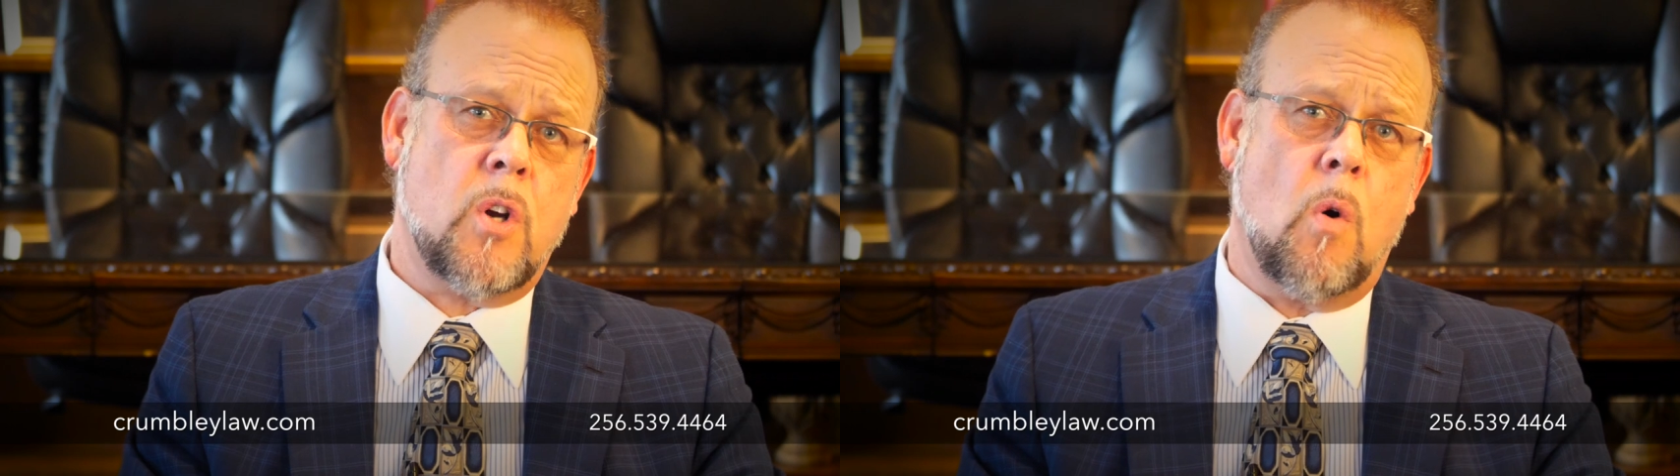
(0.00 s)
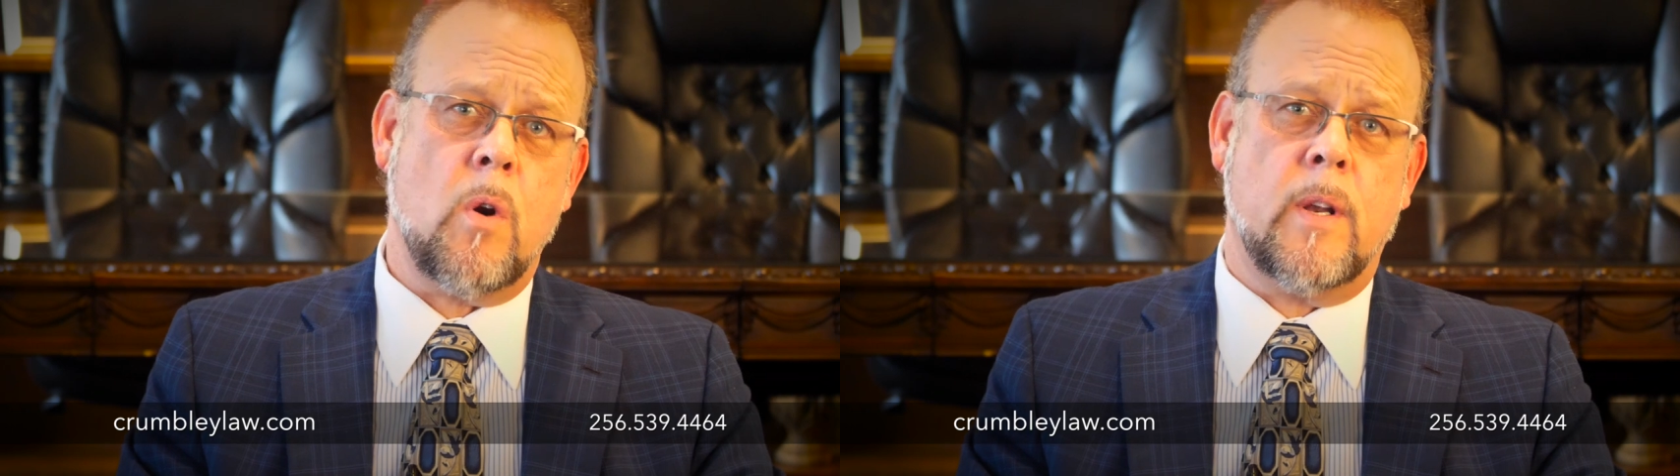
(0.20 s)

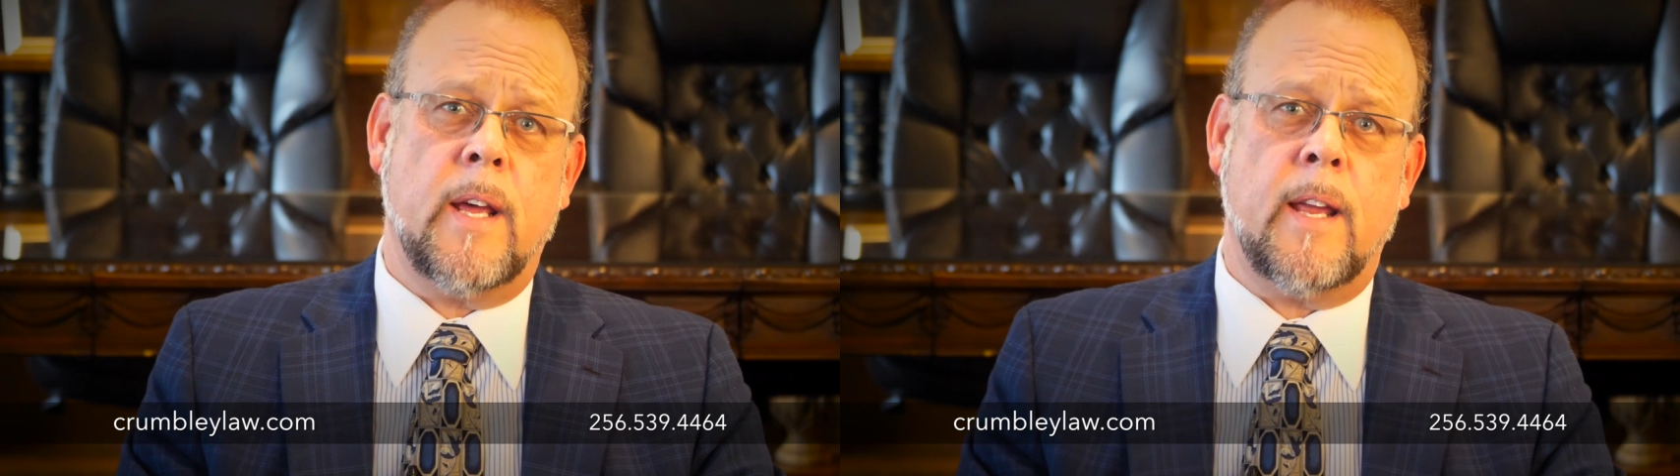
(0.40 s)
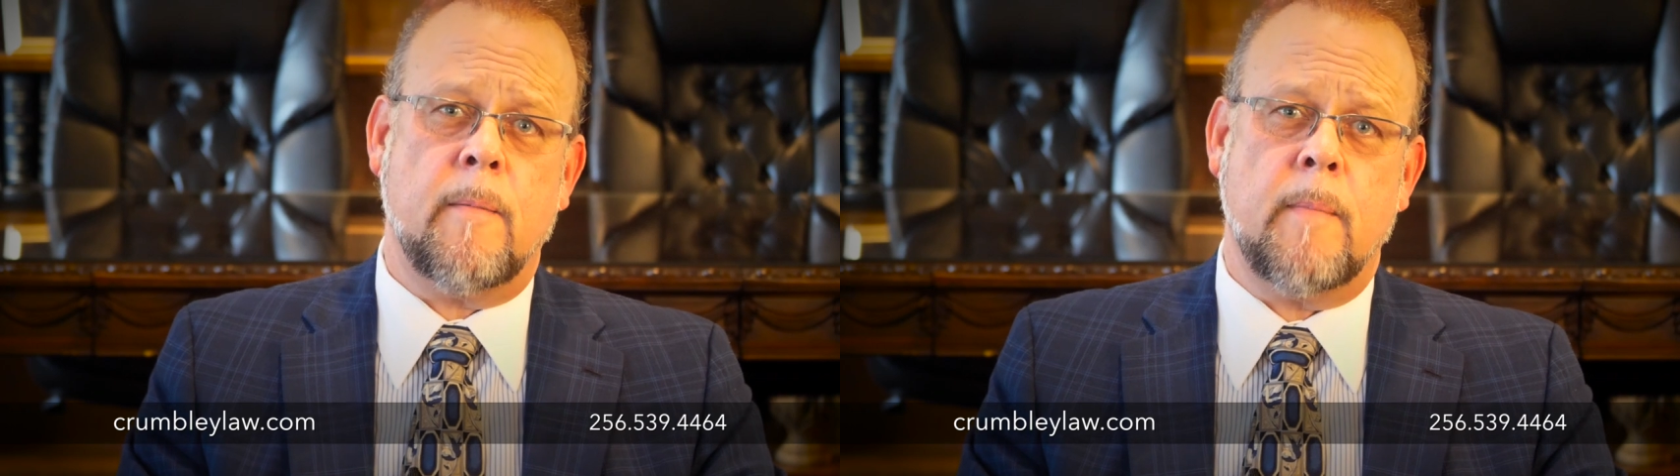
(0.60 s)
court
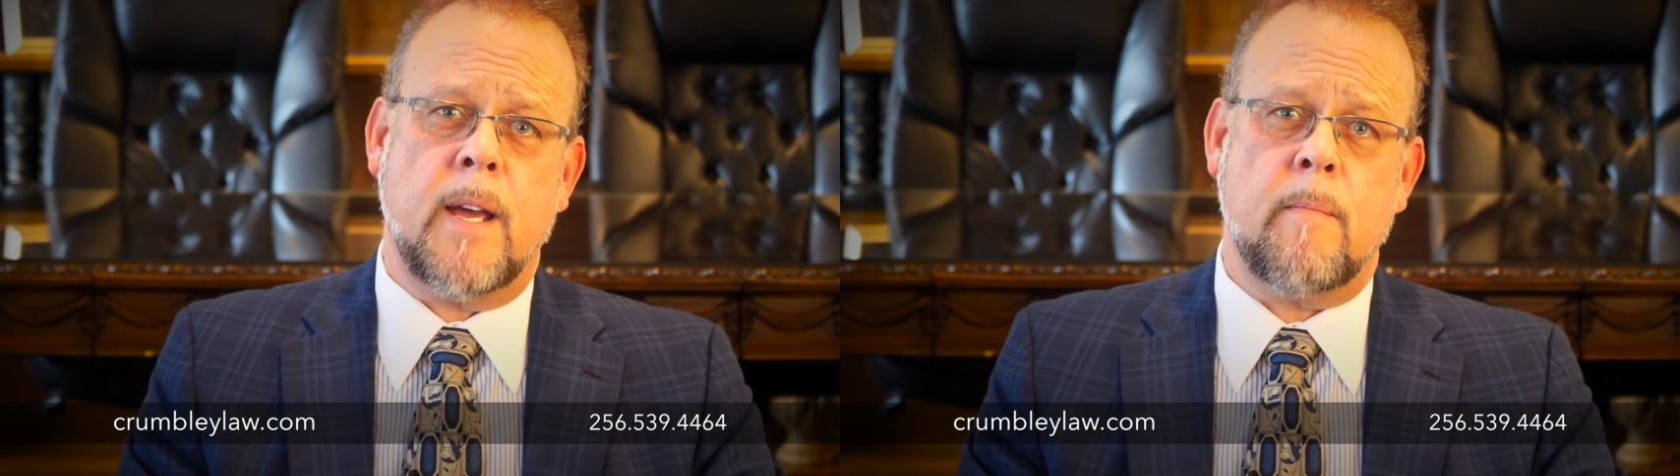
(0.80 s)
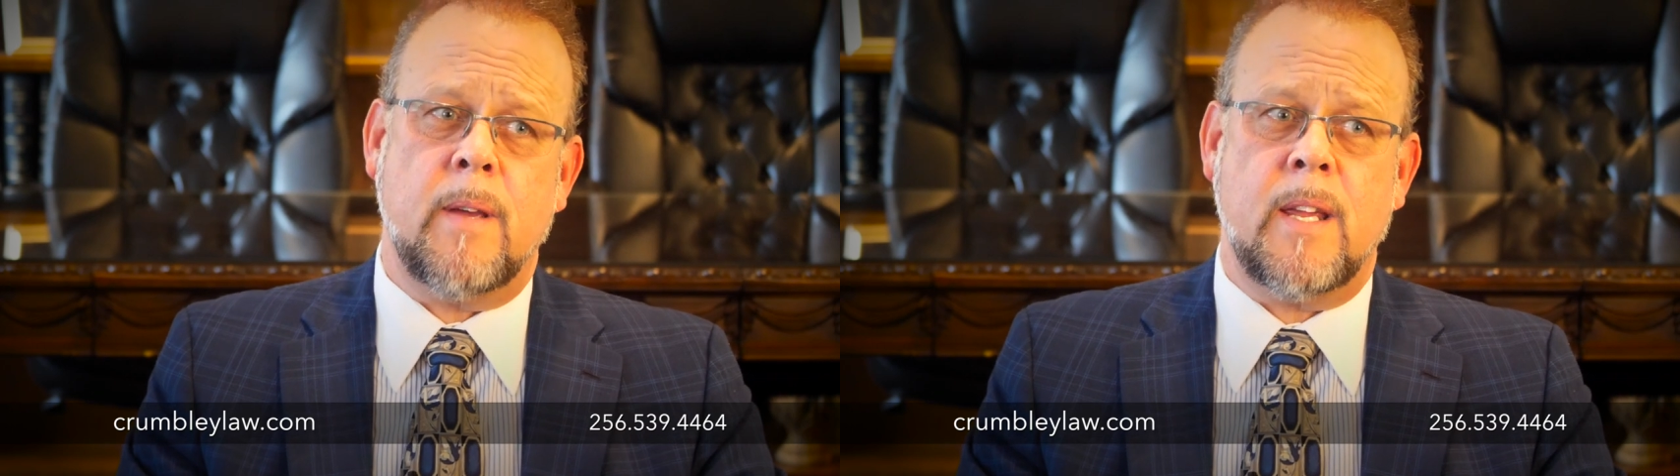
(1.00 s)
date
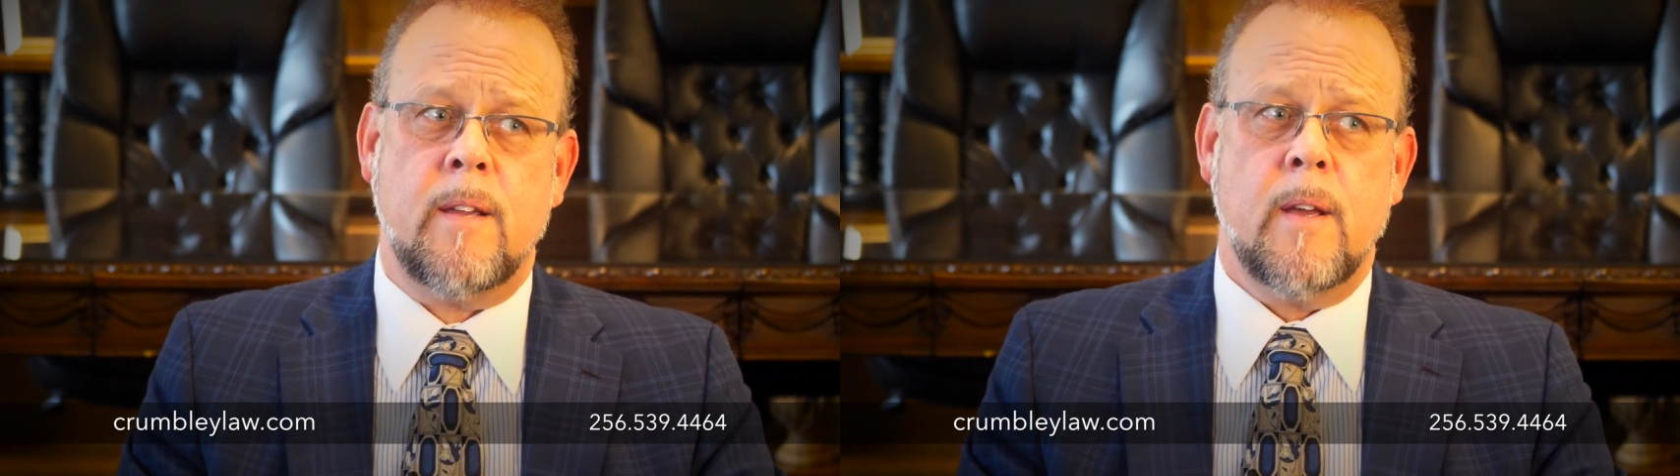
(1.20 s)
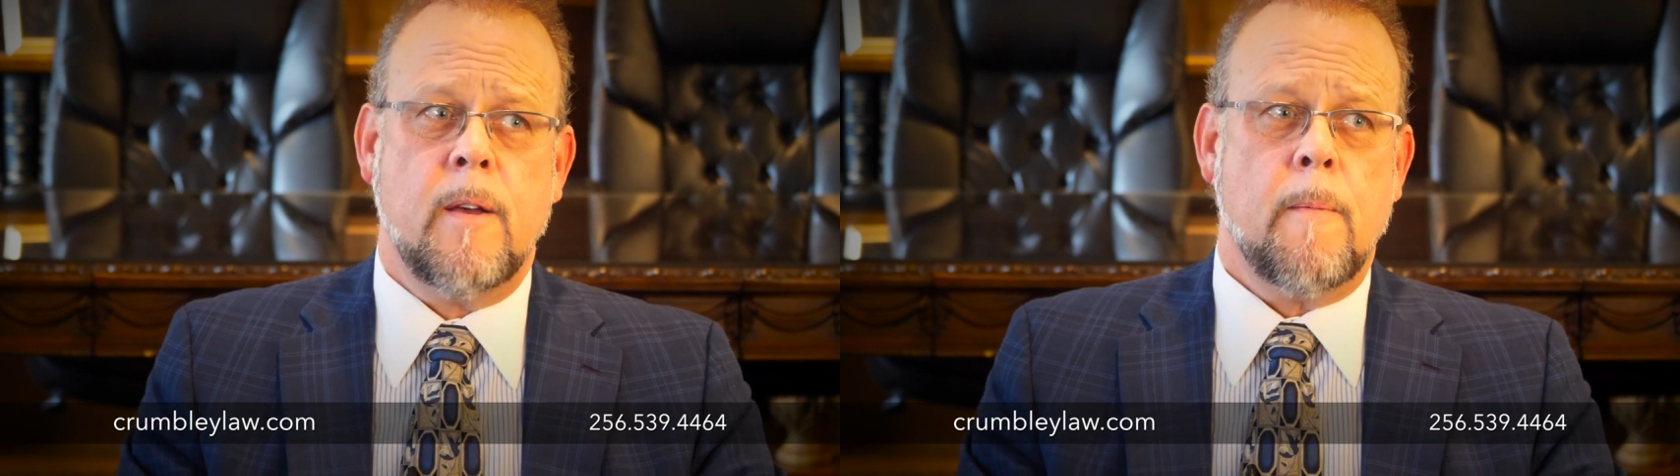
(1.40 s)
may be